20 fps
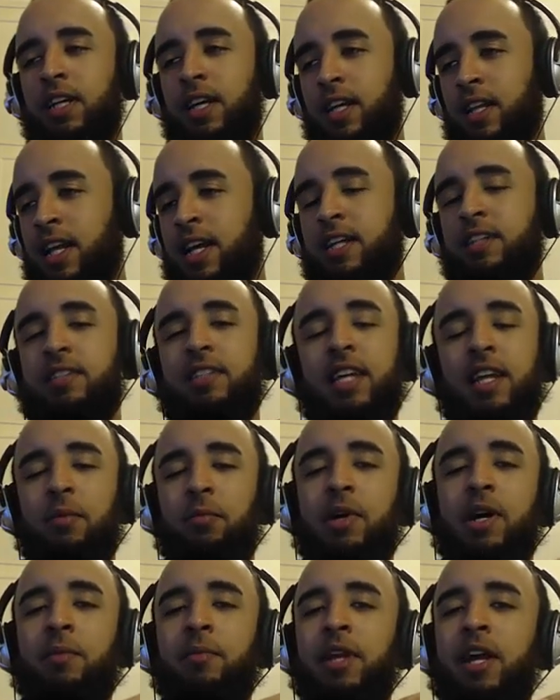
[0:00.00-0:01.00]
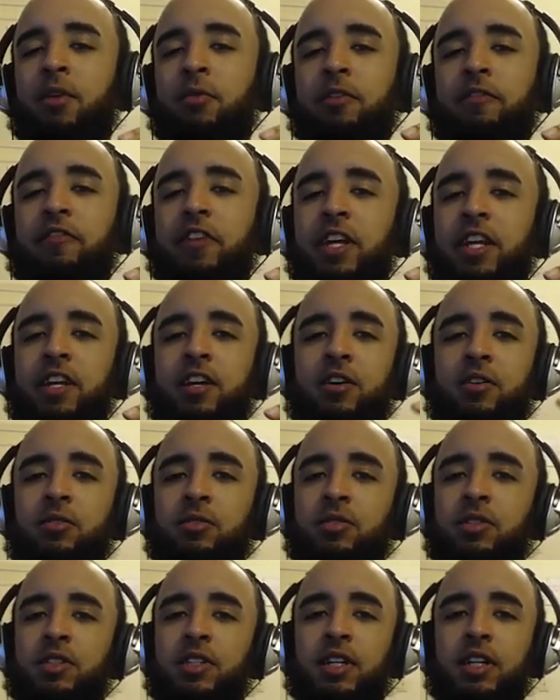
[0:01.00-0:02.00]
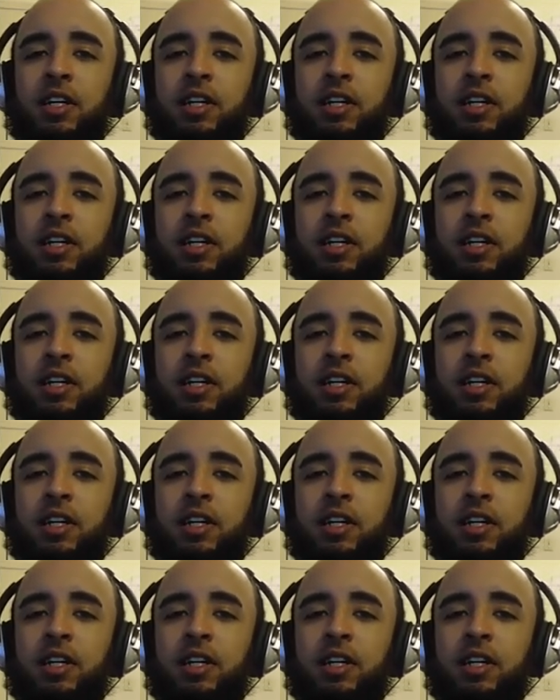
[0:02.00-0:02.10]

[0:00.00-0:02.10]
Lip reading: And like I said, I'm coming out with videos